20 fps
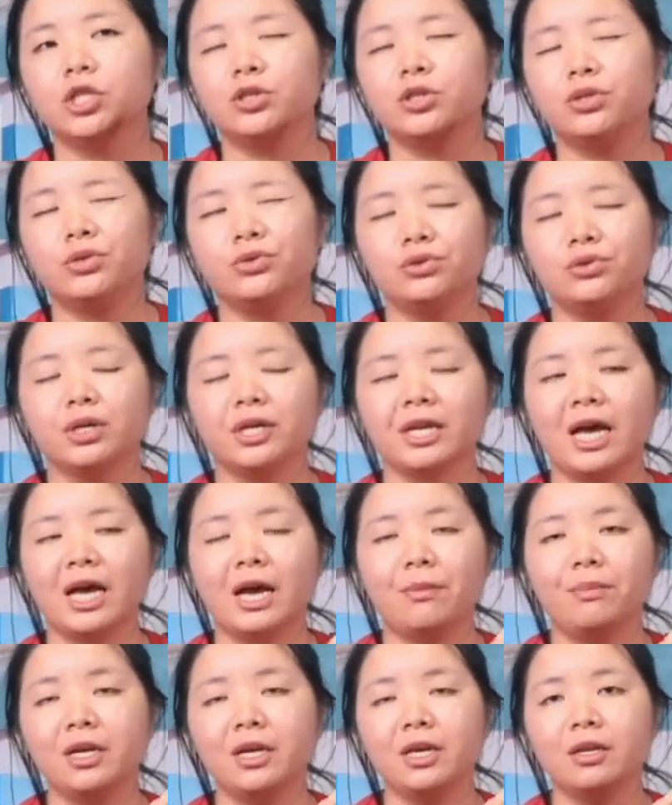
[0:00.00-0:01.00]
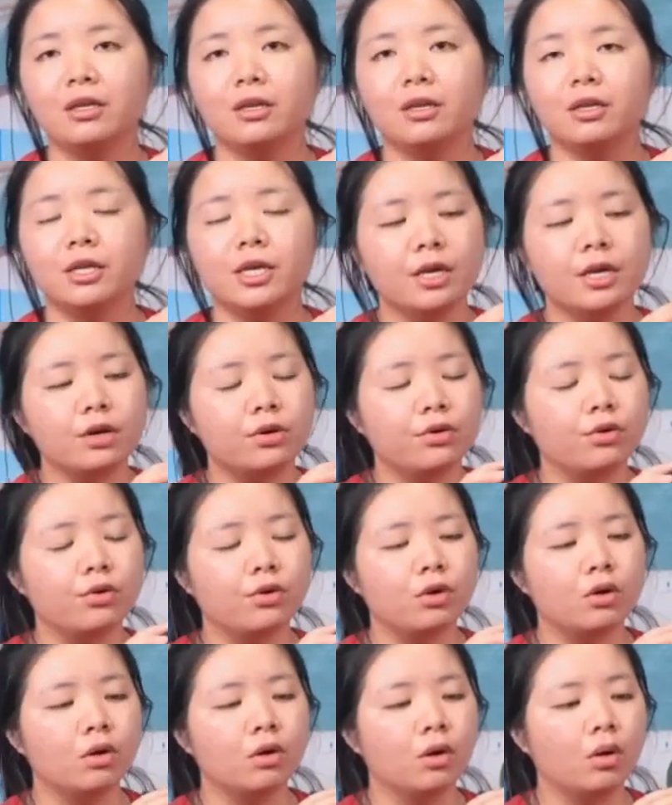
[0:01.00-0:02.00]
do a camping near
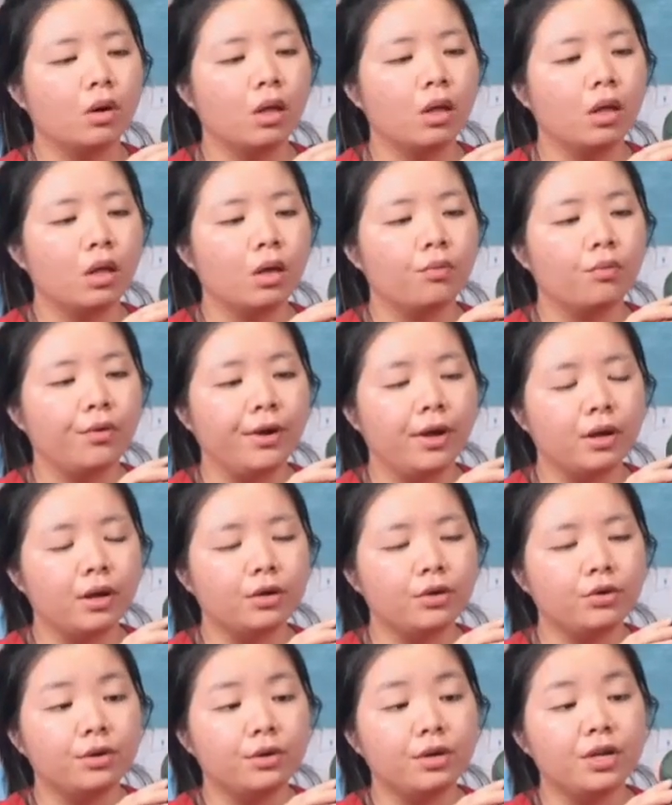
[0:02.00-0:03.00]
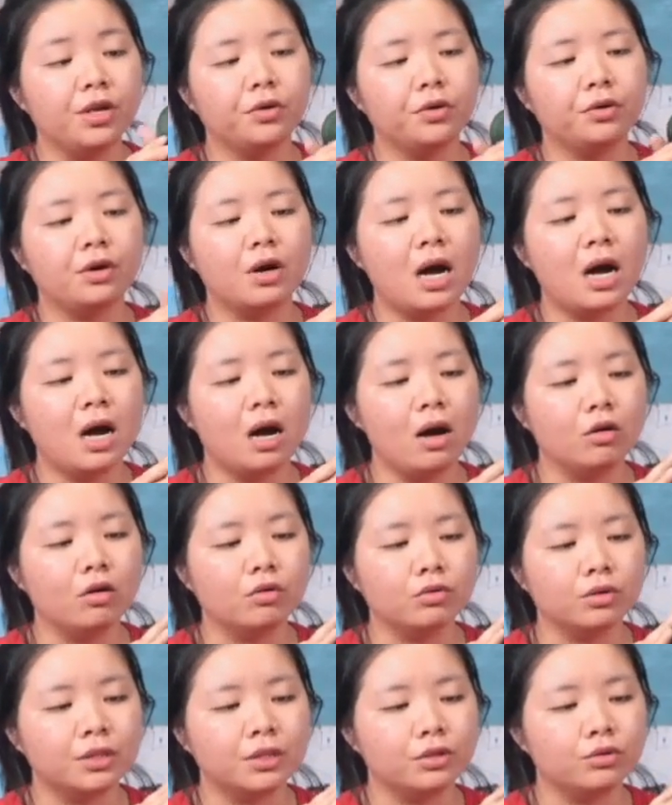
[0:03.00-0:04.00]
your where near your
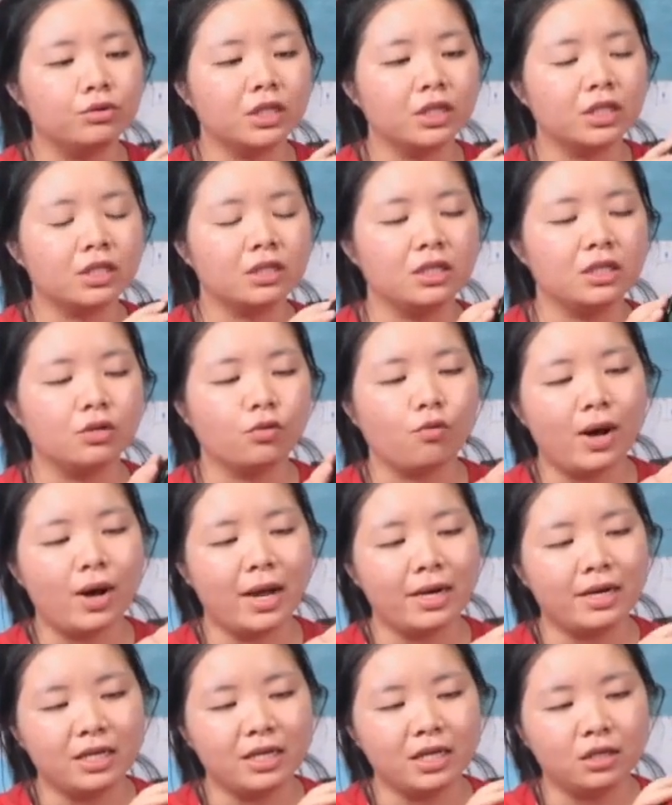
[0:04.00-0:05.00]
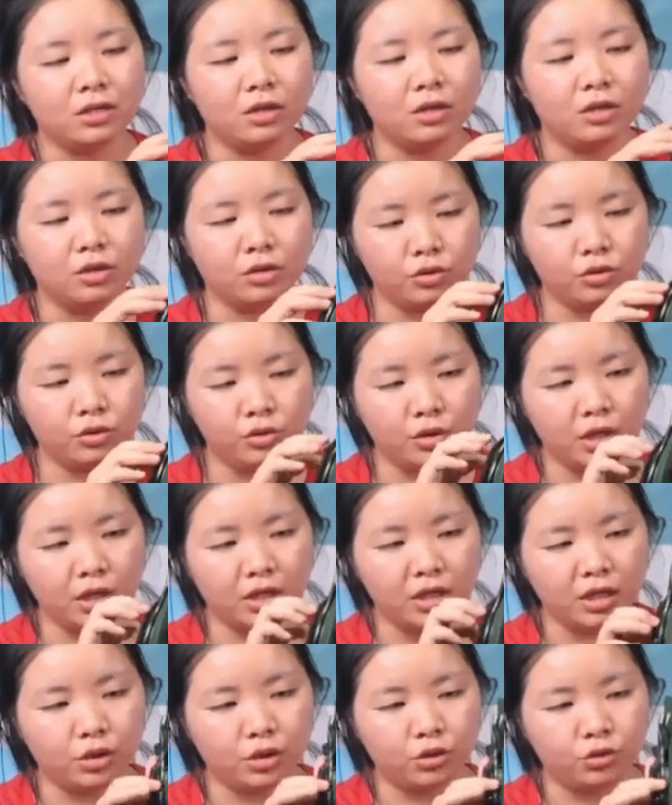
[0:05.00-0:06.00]
house. You just need one liter, do not
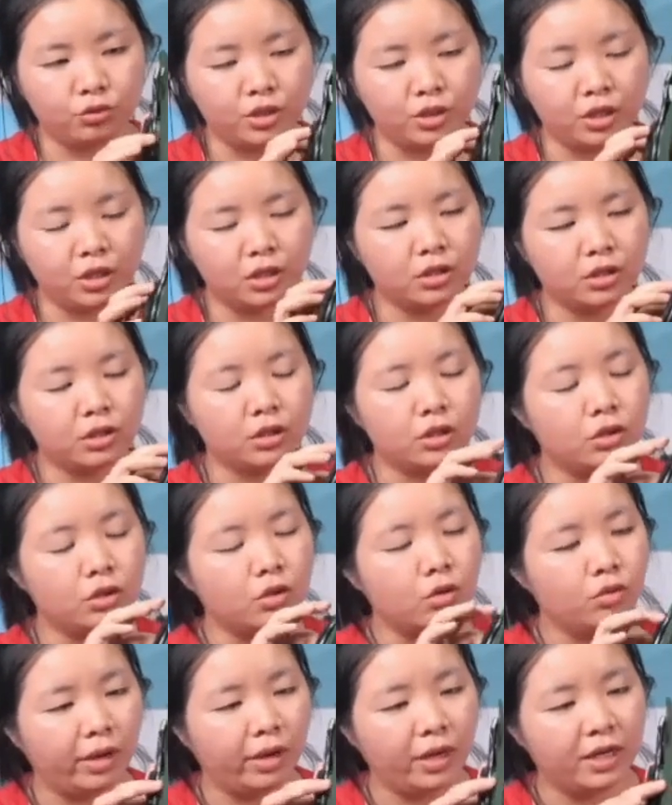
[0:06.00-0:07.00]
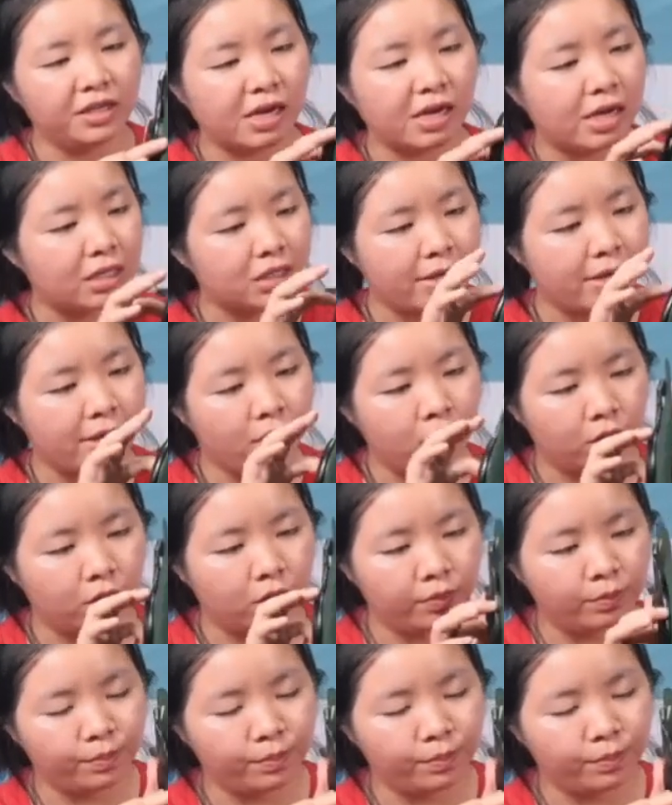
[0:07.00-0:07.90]
need two liters, so it does help